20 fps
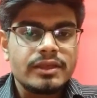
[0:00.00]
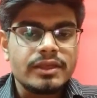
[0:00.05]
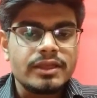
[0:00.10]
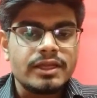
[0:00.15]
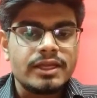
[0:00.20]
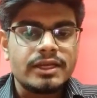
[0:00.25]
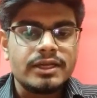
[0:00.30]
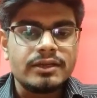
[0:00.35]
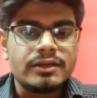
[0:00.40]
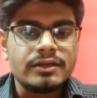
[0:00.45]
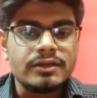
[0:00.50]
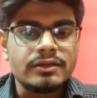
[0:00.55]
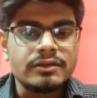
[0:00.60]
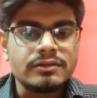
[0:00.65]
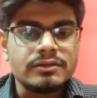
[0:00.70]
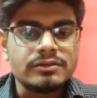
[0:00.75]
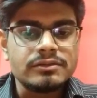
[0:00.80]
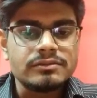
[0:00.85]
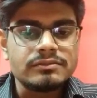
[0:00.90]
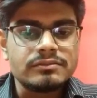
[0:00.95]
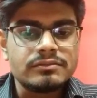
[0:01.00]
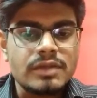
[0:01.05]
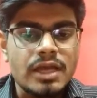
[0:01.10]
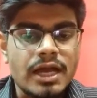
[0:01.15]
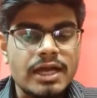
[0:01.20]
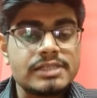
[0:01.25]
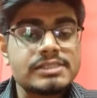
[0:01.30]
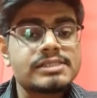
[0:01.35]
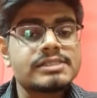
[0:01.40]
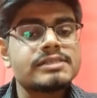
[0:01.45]
and
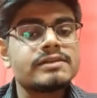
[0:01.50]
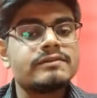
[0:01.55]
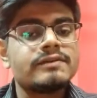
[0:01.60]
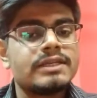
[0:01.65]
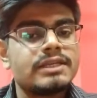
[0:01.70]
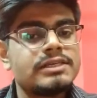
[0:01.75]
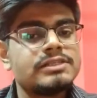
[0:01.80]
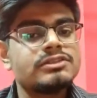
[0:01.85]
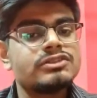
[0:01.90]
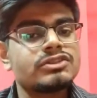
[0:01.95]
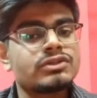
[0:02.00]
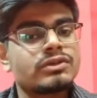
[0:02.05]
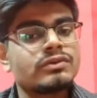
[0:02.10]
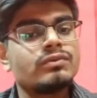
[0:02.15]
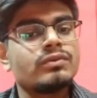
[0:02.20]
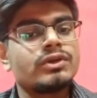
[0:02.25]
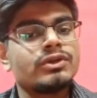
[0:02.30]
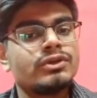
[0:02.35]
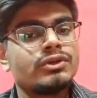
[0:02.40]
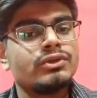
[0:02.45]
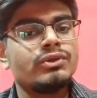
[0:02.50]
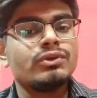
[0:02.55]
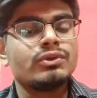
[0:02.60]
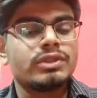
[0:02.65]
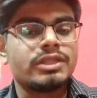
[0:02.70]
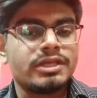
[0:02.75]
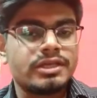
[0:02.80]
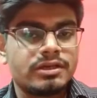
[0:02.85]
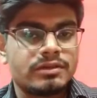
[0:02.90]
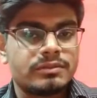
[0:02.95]
ask someone else, okay, what do you
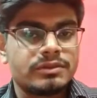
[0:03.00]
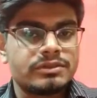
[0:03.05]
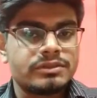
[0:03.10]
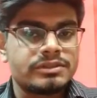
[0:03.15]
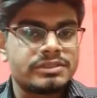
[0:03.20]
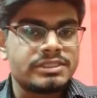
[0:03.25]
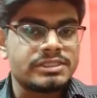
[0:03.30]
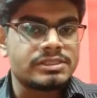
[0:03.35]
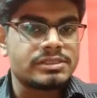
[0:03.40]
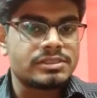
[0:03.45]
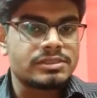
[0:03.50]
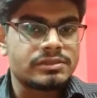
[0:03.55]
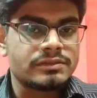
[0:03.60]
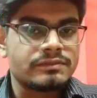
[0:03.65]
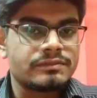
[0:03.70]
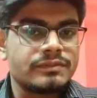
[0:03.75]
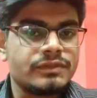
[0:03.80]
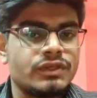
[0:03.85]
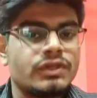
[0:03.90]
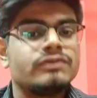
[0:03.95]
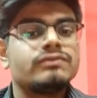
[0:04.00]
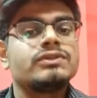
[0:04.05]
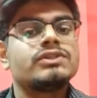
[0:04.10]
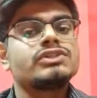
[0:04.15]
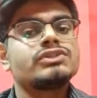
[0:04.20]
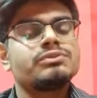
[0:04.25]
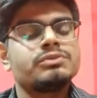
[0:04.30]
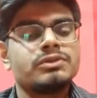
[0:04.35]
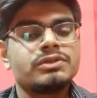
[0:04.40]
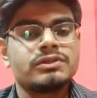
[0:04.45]
think about this? You have
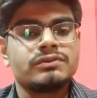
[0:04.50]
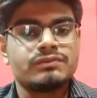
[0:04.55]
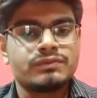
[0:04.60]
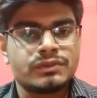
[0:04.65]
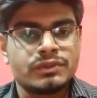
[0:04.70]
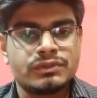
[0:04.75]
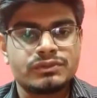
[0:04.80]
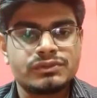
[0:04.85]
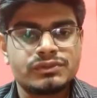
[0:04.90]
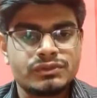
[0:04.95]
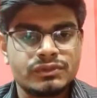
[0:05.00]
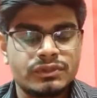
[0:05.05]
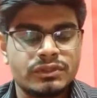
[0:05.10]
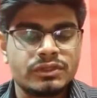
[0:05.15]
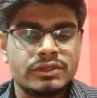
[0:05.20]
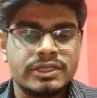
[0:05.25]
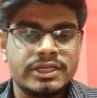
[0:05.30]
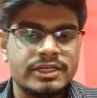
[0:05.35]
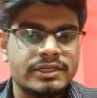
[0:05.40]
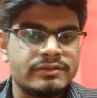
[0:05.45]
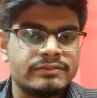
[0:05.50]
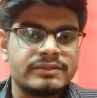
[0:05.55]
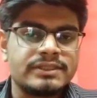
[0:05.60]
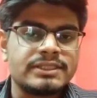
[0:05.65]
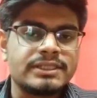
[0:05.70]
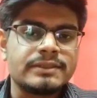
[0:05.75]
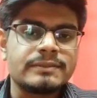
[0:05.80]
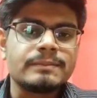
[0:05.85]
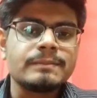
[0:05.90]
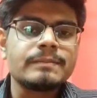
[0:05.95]
not spoken for so long and
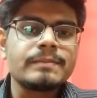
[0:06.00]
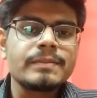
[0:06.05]
everything.